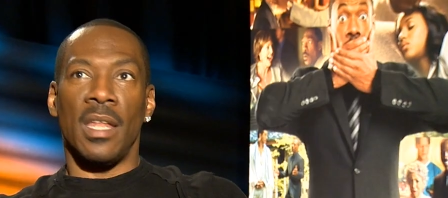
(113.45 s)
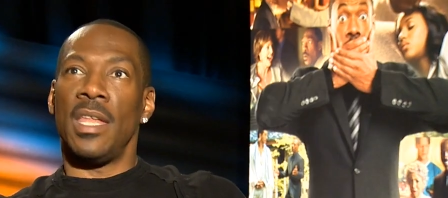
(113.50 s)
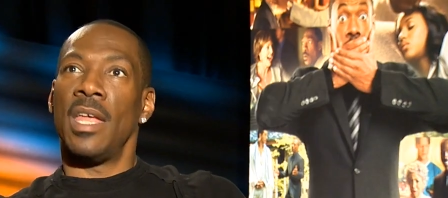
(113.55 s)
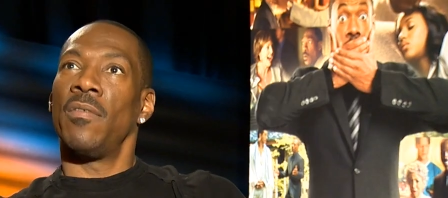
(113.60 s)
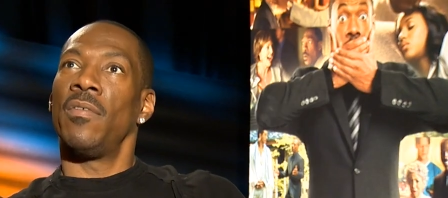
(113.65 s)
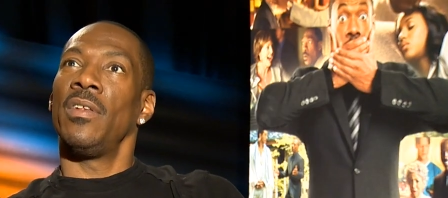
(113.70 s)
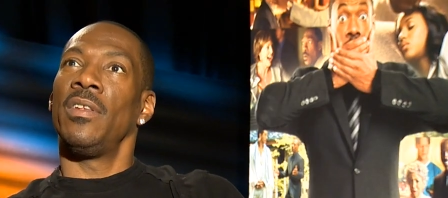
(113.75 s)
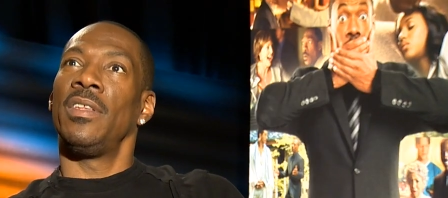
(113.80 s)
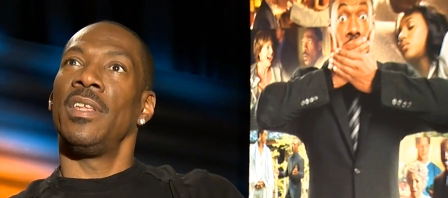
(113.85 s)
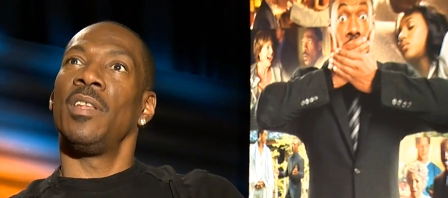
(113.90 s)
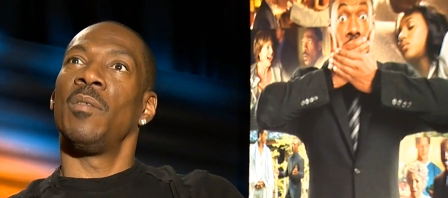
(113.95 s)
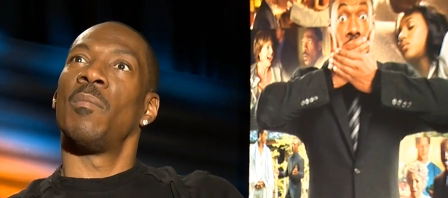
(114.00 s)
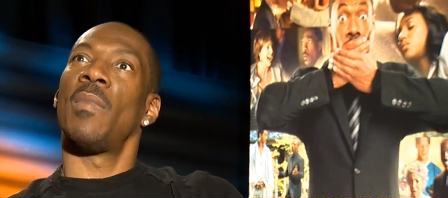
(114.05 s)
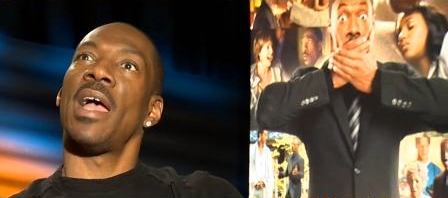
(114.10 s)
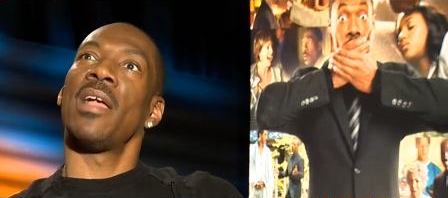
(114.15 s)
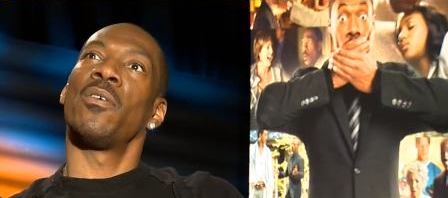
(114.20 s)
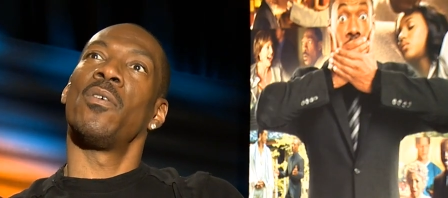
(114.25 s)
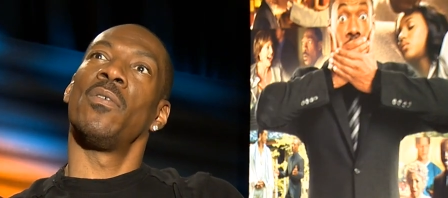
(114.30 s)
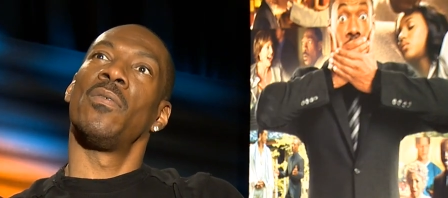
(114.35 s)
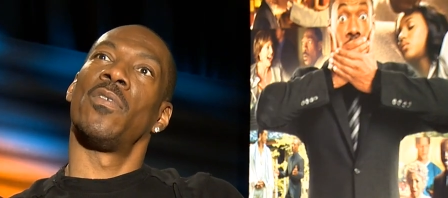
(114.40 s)
Speaker 1: I never did
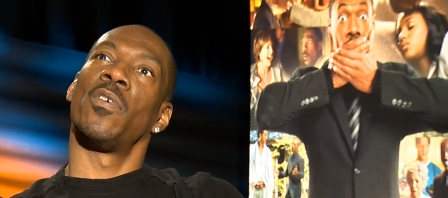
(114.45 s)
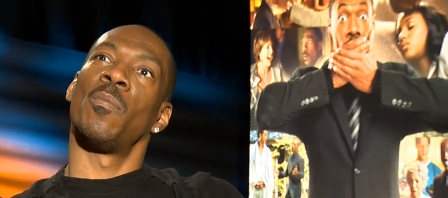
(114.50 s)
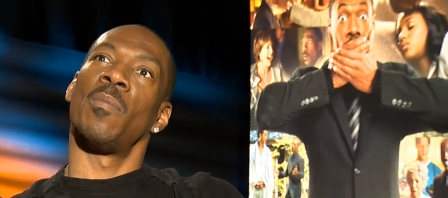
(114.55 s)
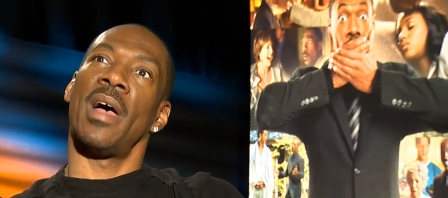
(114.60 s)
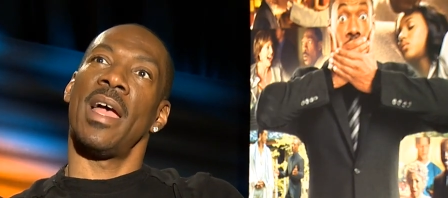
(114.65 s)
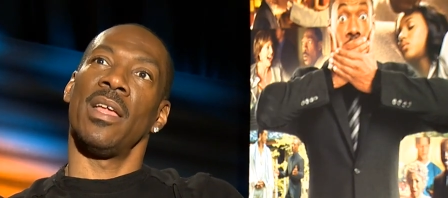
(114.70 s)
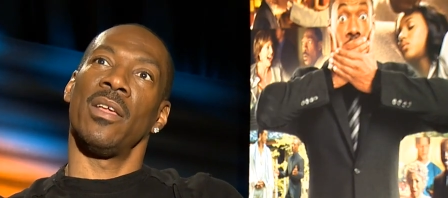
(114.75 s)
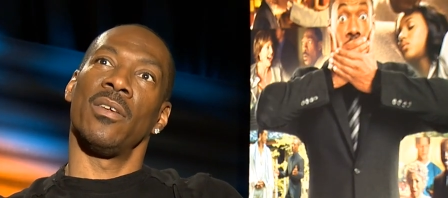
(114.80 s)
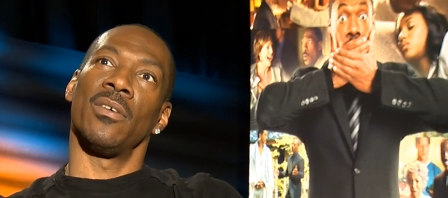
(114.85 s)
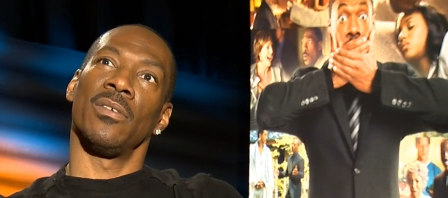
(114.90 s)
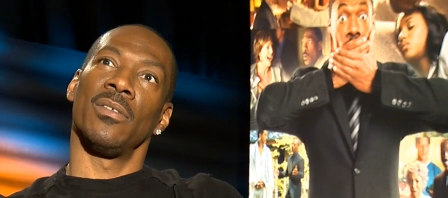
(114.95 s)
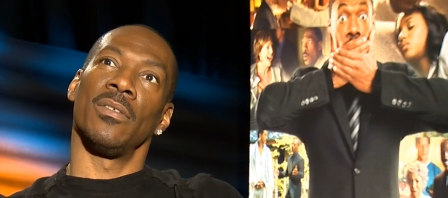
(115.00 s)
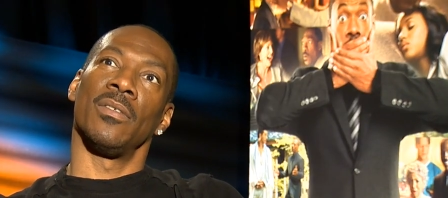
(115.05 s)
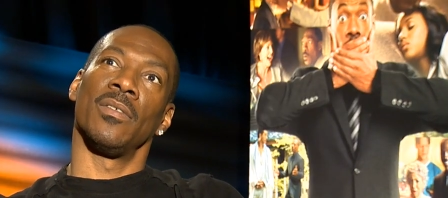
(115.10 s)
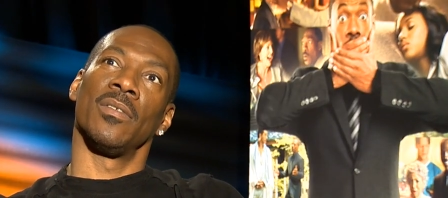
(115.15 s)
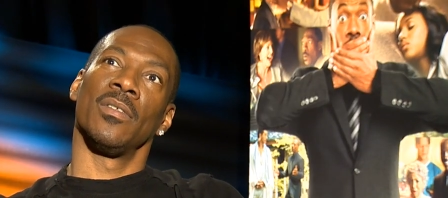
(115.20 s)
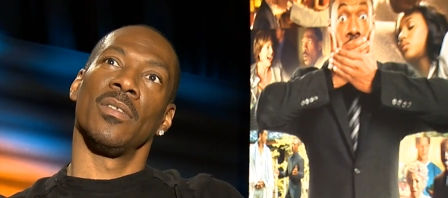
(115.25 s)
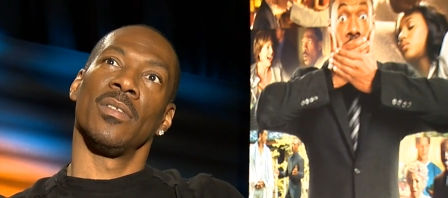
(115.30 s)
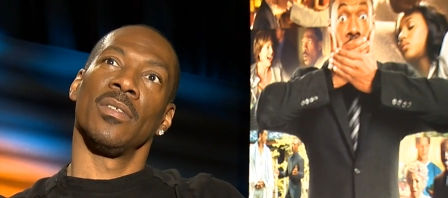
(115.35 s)
Michael for Michael.